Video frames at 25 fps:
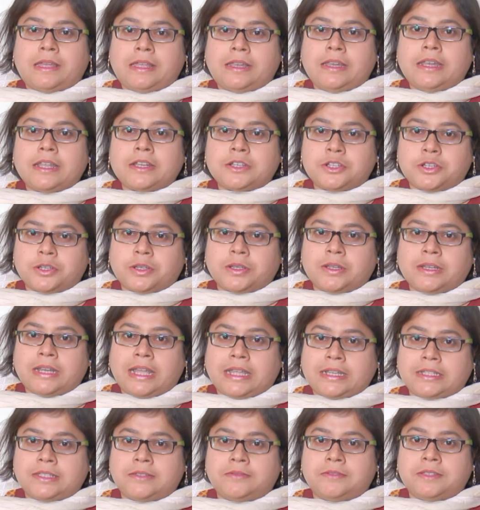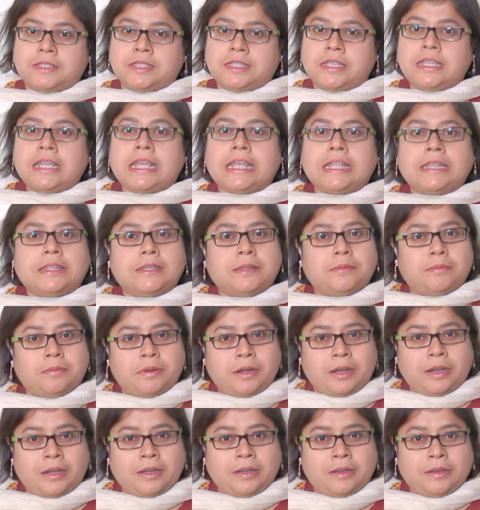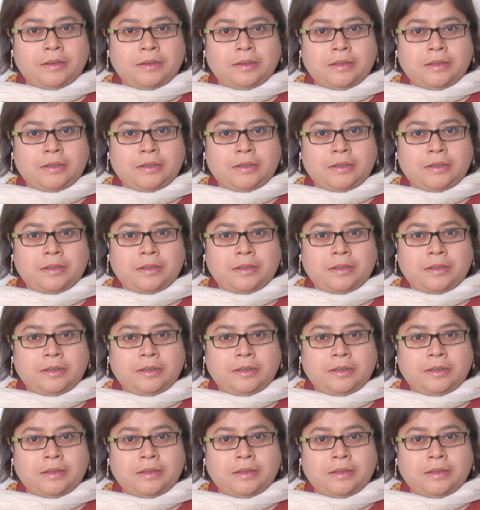electrical activity in the brain.